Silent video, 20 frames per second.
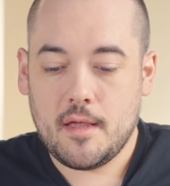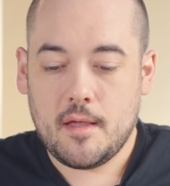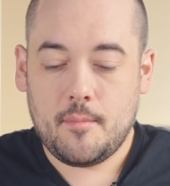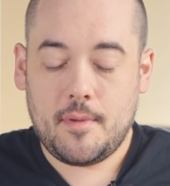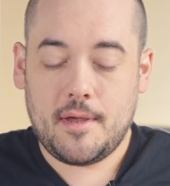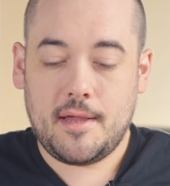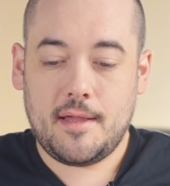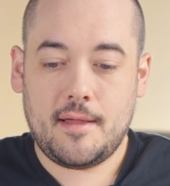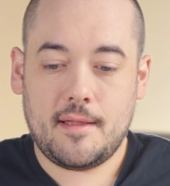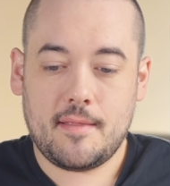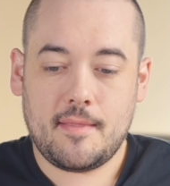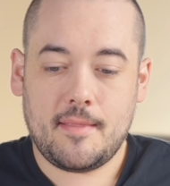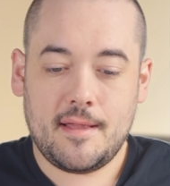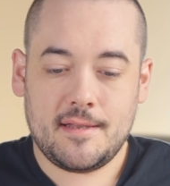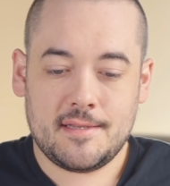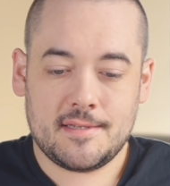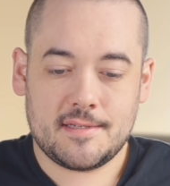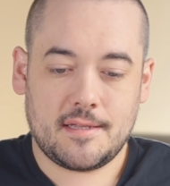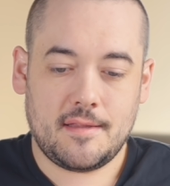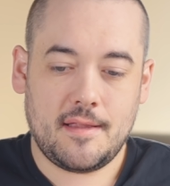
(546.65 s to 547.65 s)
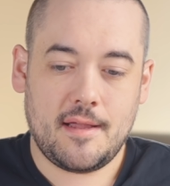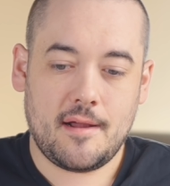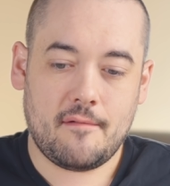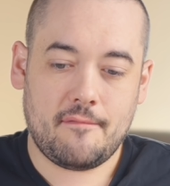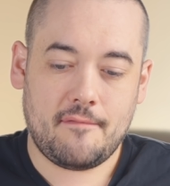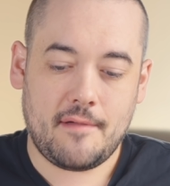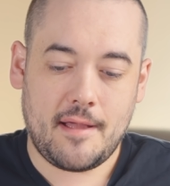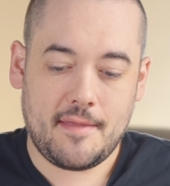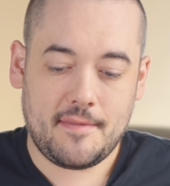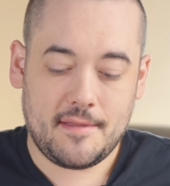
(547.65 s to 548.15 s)
But let's
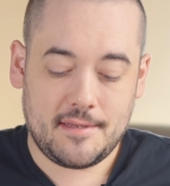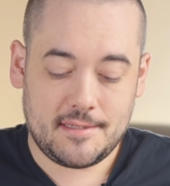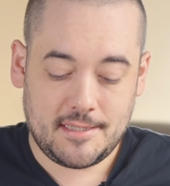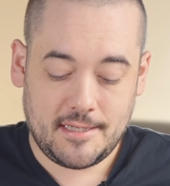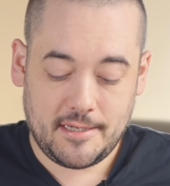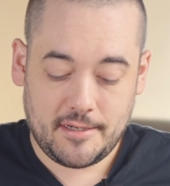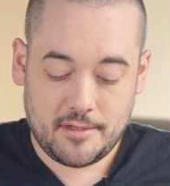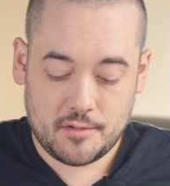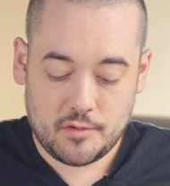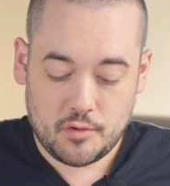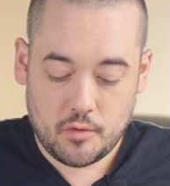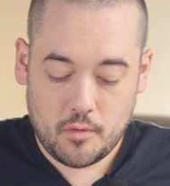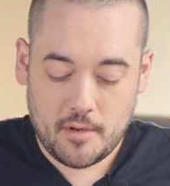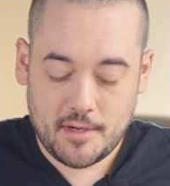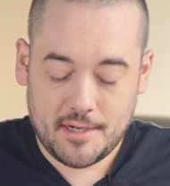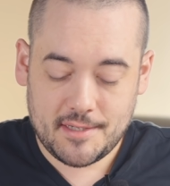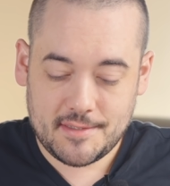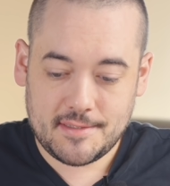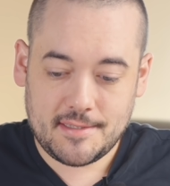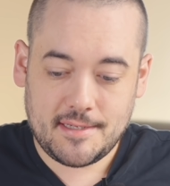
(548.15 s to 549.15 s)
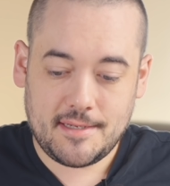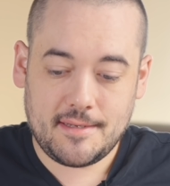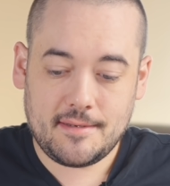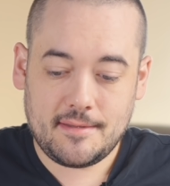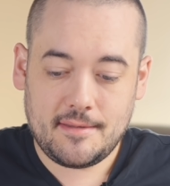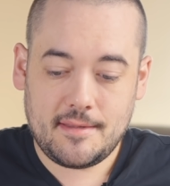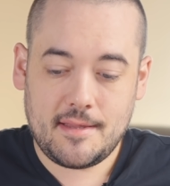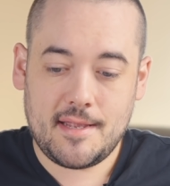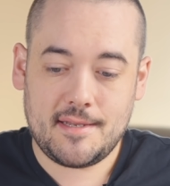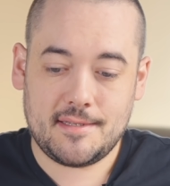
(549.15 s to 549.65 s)
clarify this here, Taurus,
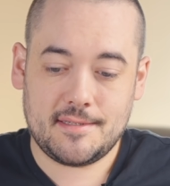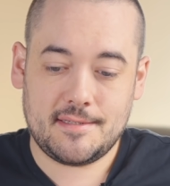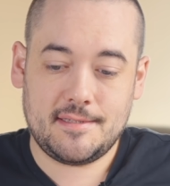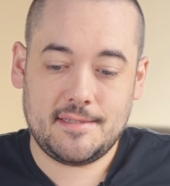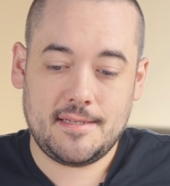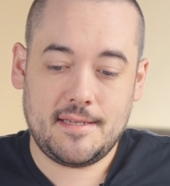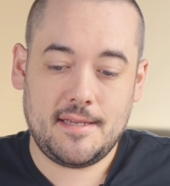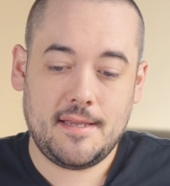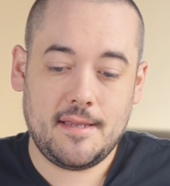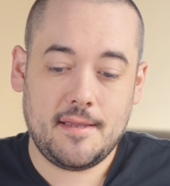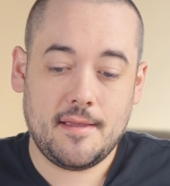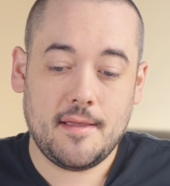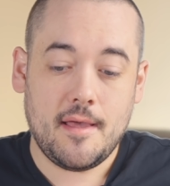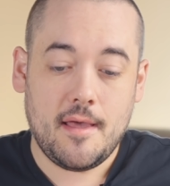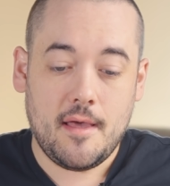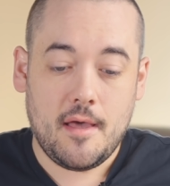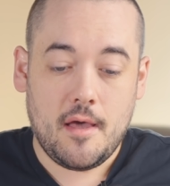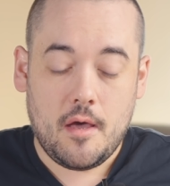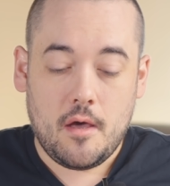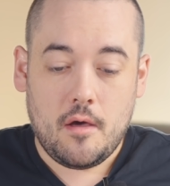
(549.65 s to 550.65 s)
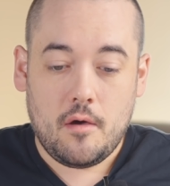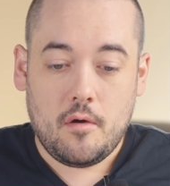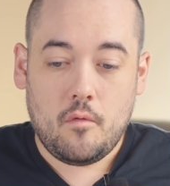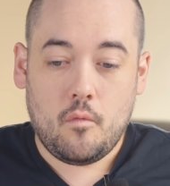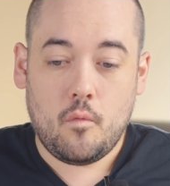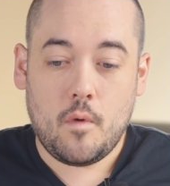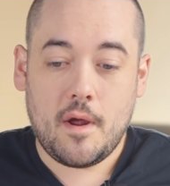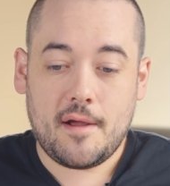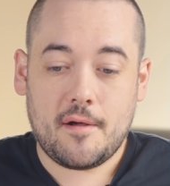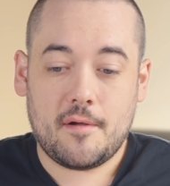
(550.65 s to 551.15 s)
and let's see
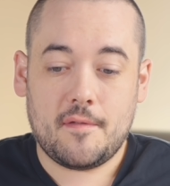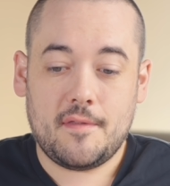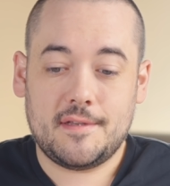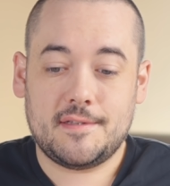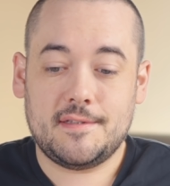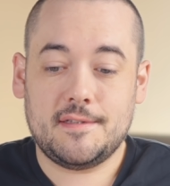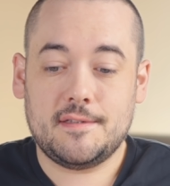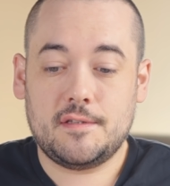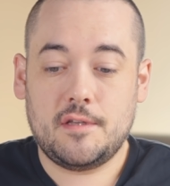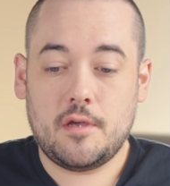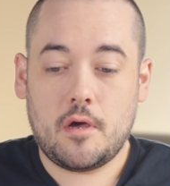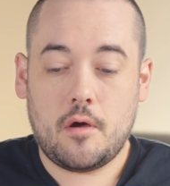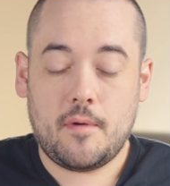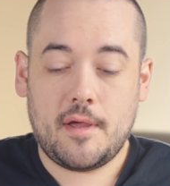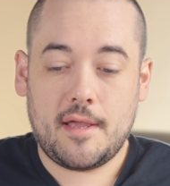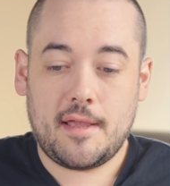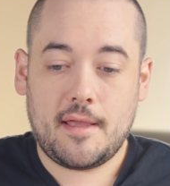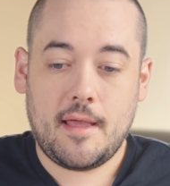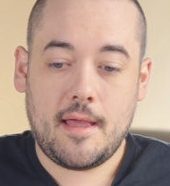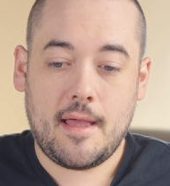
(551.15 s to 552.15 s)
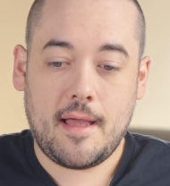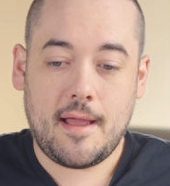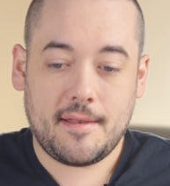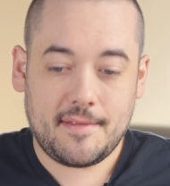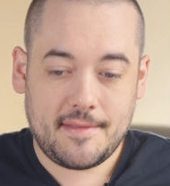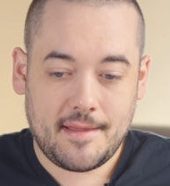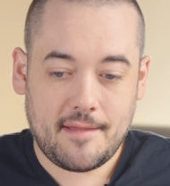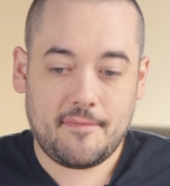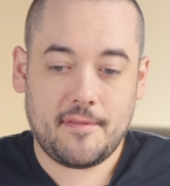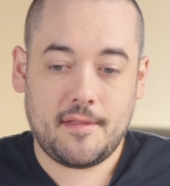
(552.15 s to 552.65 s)
where this is going. I
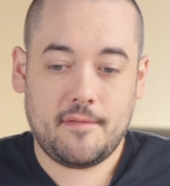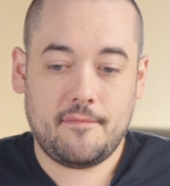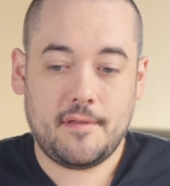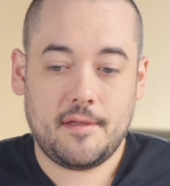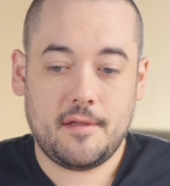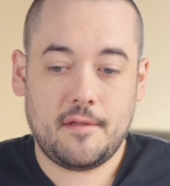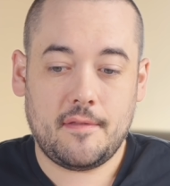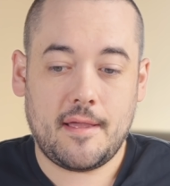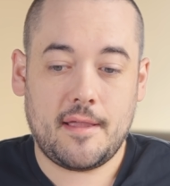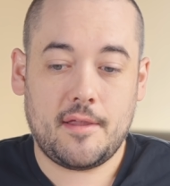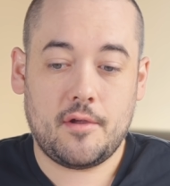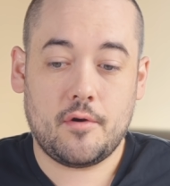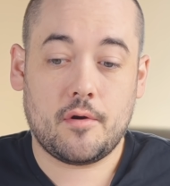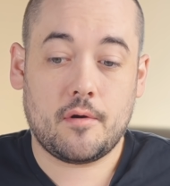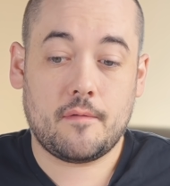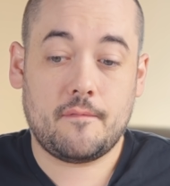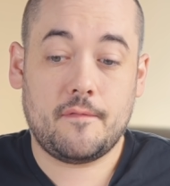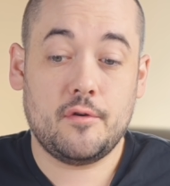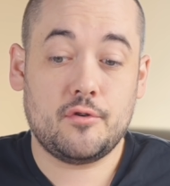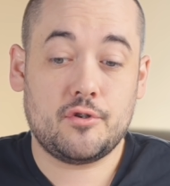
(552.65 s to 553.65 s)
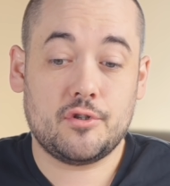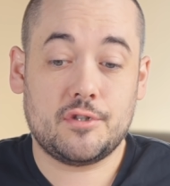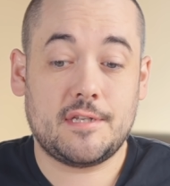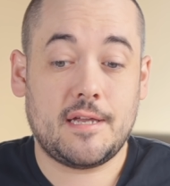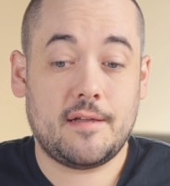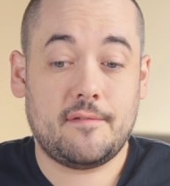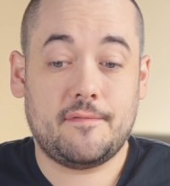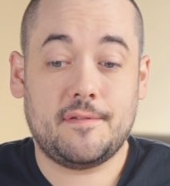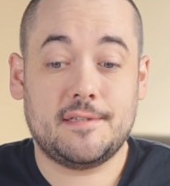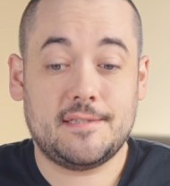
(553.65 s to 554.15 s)
definitely feel that your future
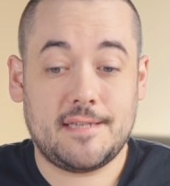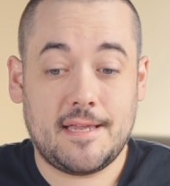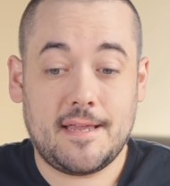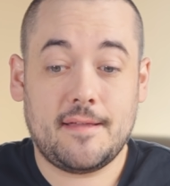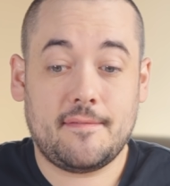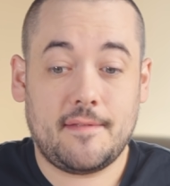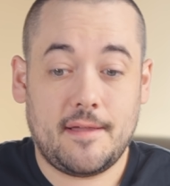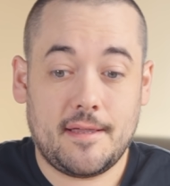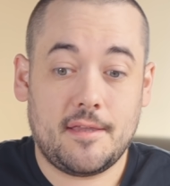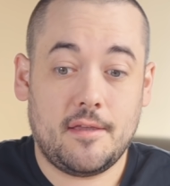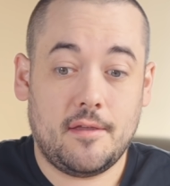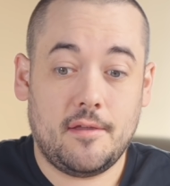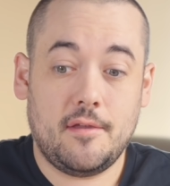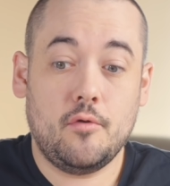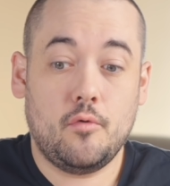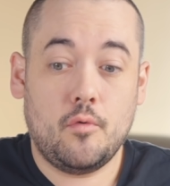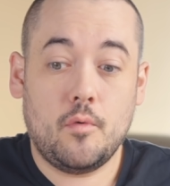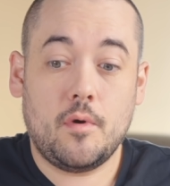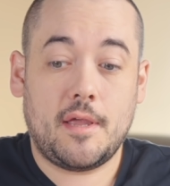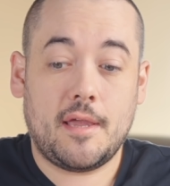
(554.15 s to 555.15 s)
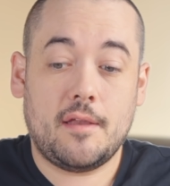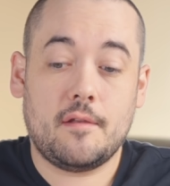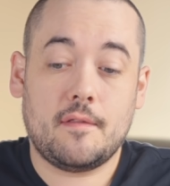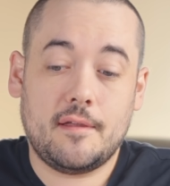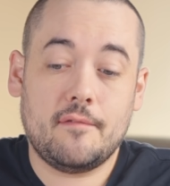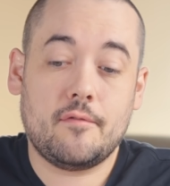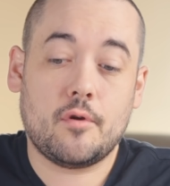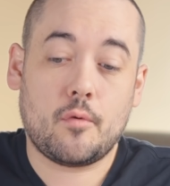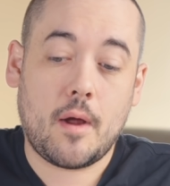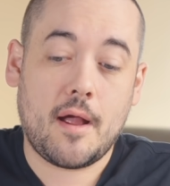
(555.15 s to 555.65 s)
self is saying, like, you can
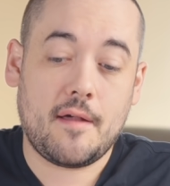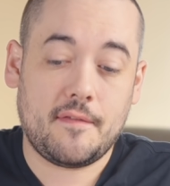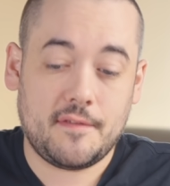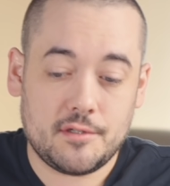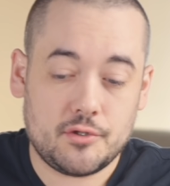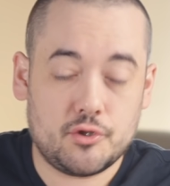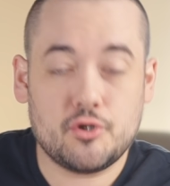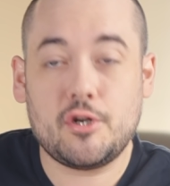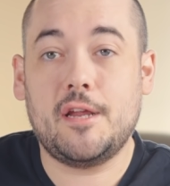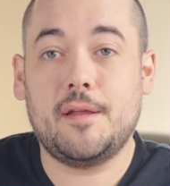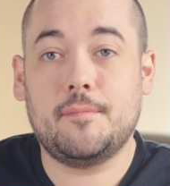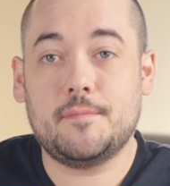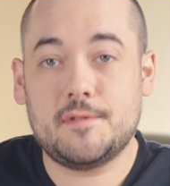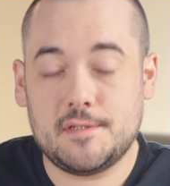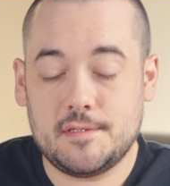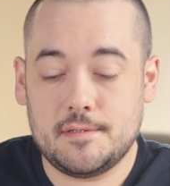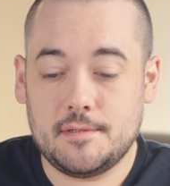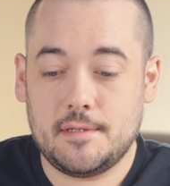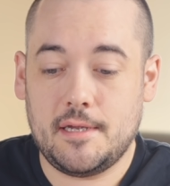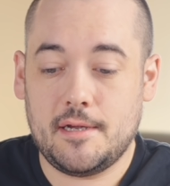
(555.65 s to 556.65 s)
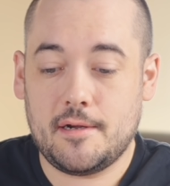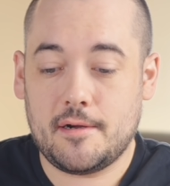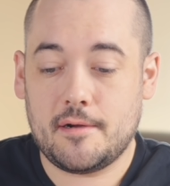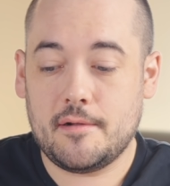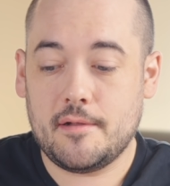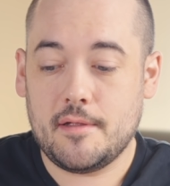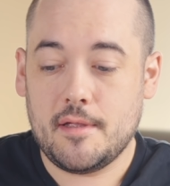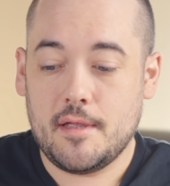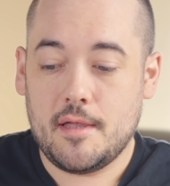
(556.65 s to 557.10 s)
live your wildest dreams here.